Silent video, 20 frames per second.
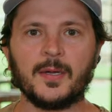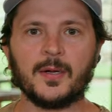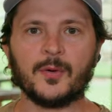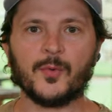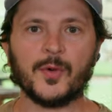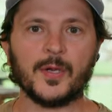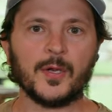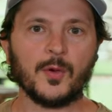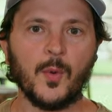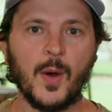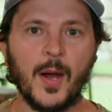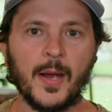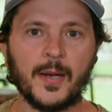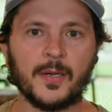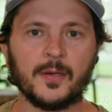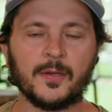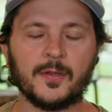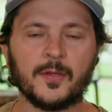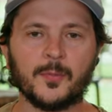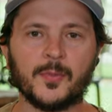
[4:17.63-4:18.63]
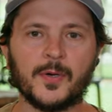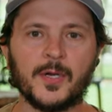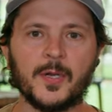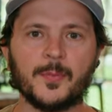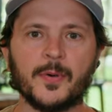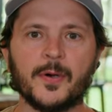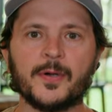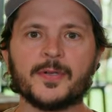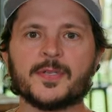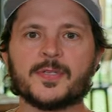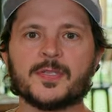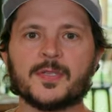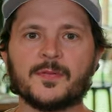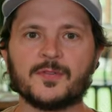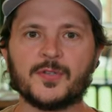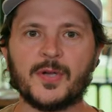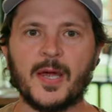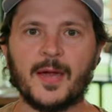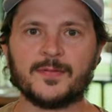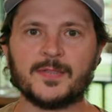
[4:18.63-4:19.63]
require the pre-purchase of
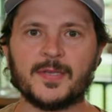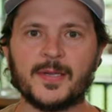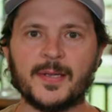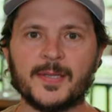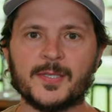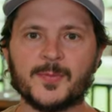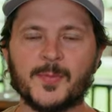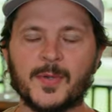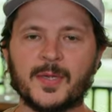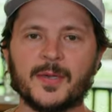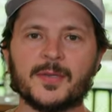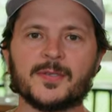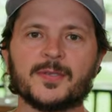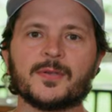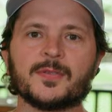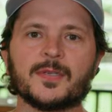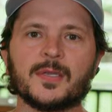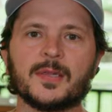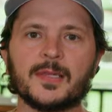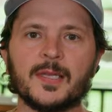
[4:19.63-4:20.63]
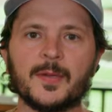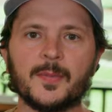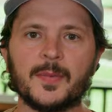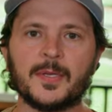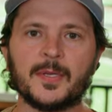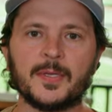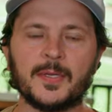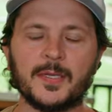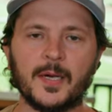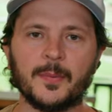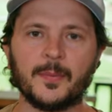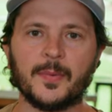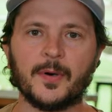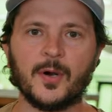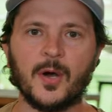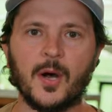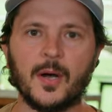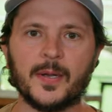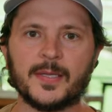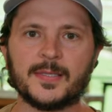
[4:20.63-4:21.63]
draft tickets because there's a limited
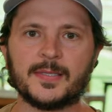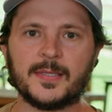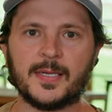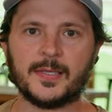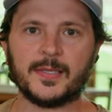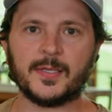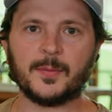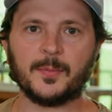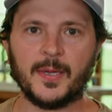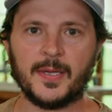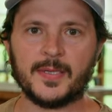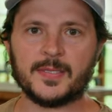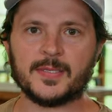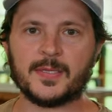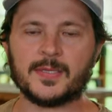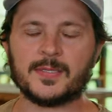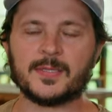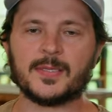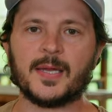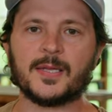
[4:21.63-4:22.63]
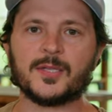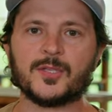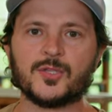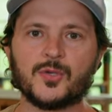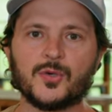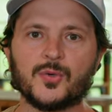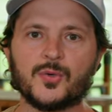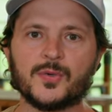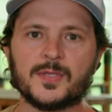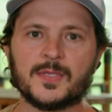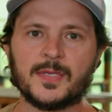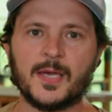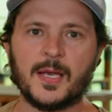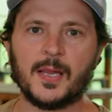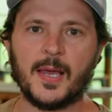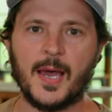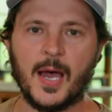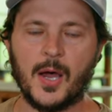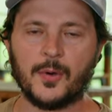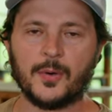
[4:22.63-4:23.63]
number on a daily basis that do
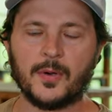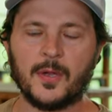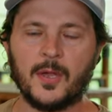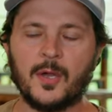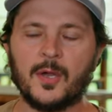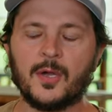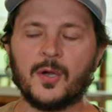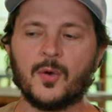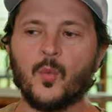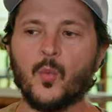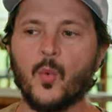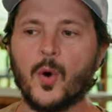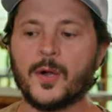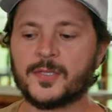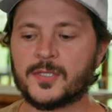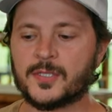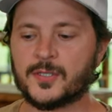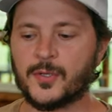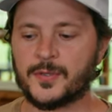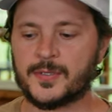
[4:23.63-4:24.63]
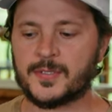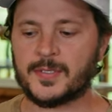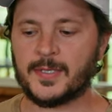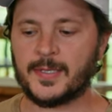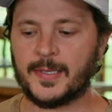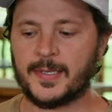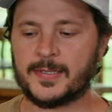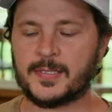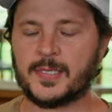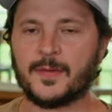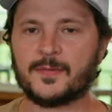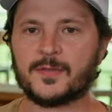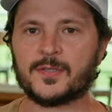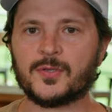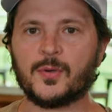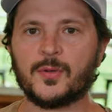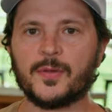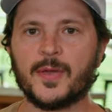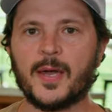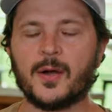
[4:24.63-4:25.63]
sell out. Once those tickets have
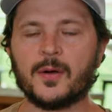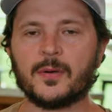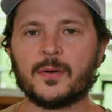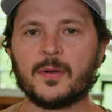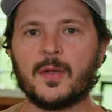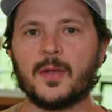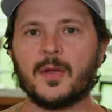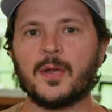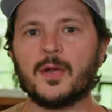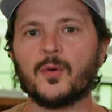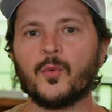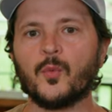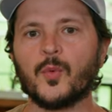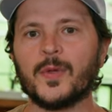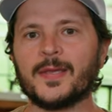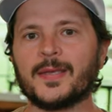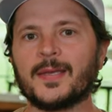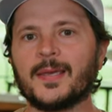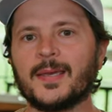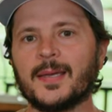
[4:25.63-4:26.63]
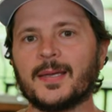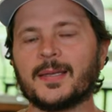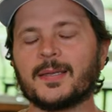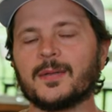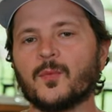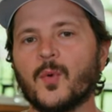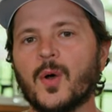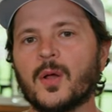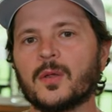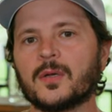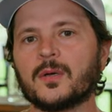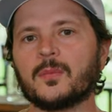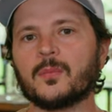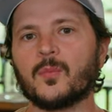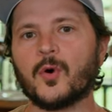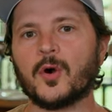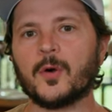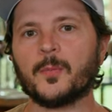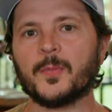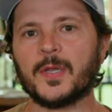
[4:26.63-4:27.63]
sold out, we can't welcome
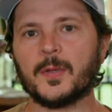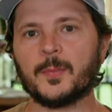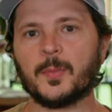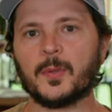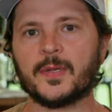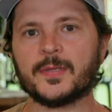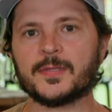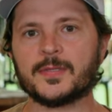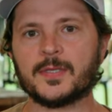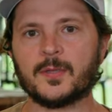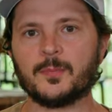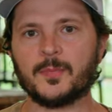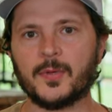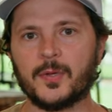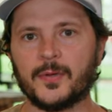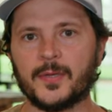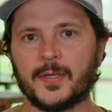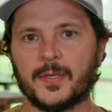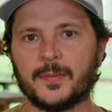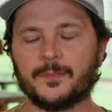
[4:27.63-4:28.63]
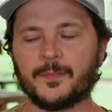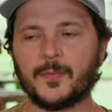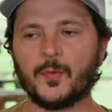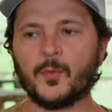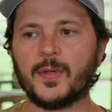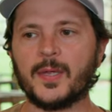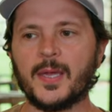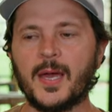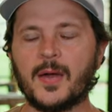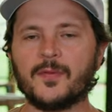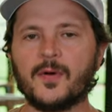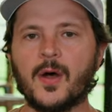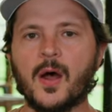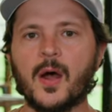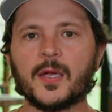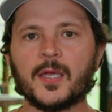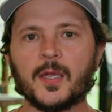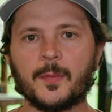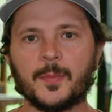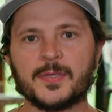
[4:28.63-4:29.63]
more people into the building. We have
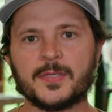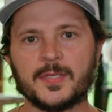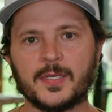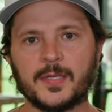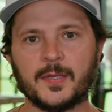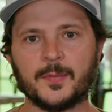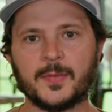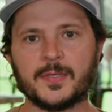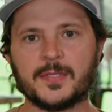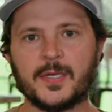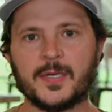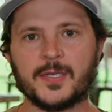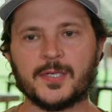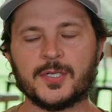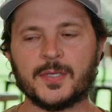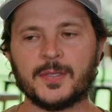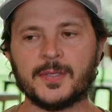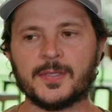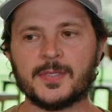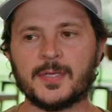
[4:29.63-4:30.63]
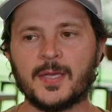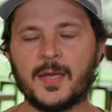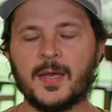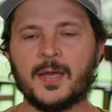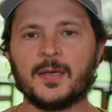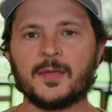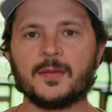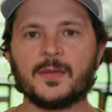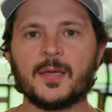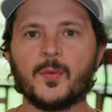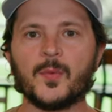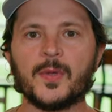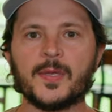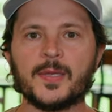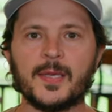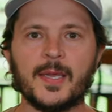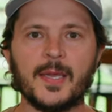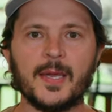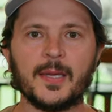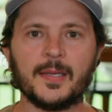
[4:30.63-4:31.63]
occupancy limitations that we
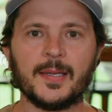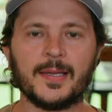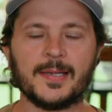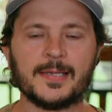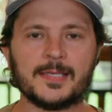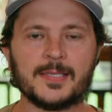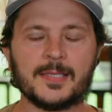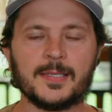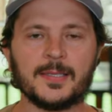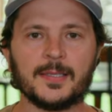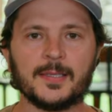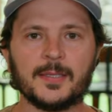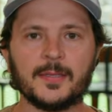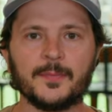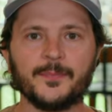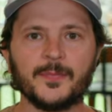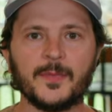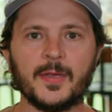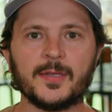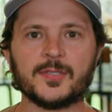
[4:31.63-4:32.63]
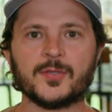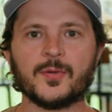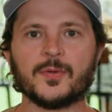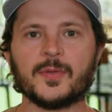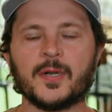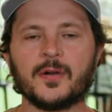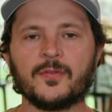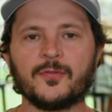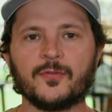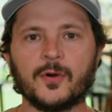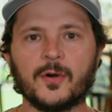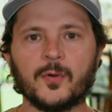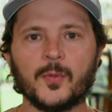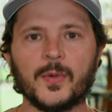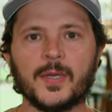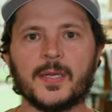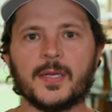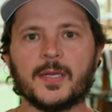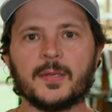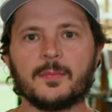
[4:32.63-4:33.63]
can't exceed. And so therefore
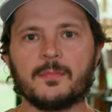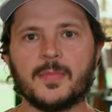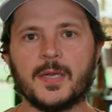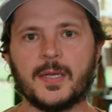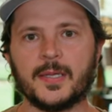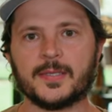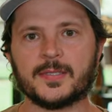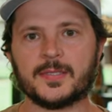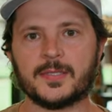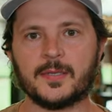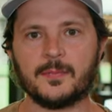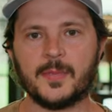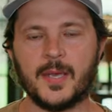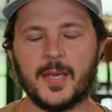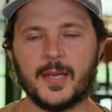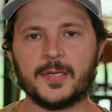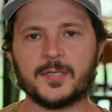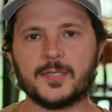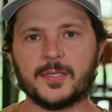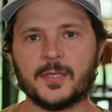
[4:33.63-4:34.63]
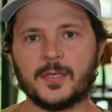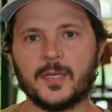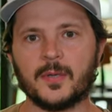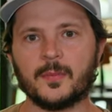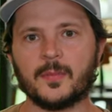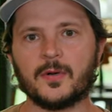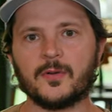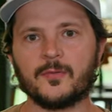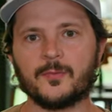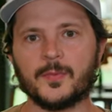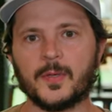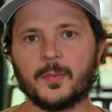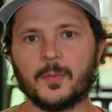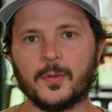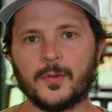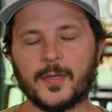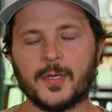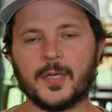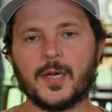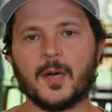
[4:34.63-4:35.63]
we need a means to manage the number of
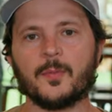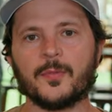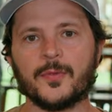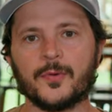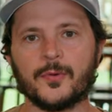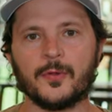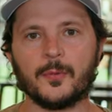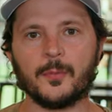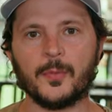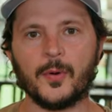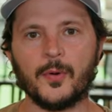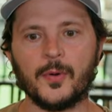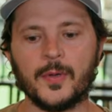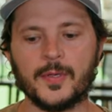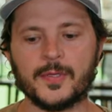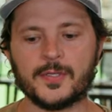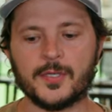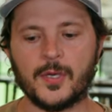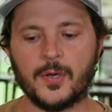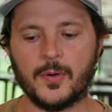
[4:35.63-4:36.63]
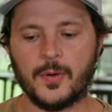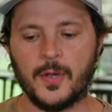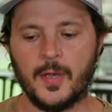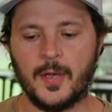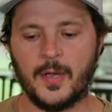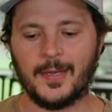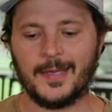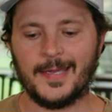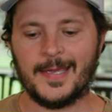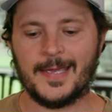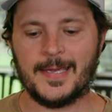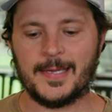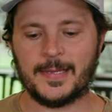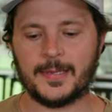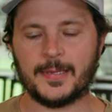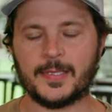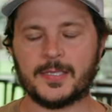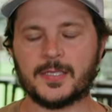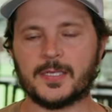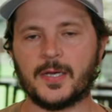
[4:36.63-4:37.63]
people that come through the brewery. So
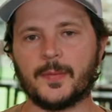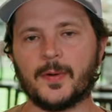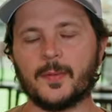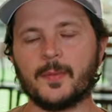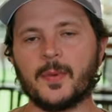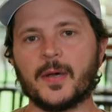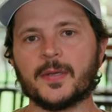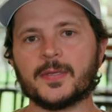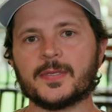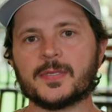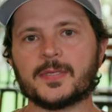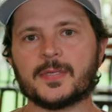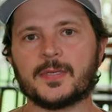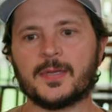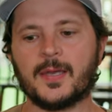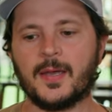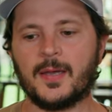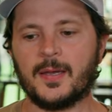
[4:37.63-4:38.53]
in the summer months,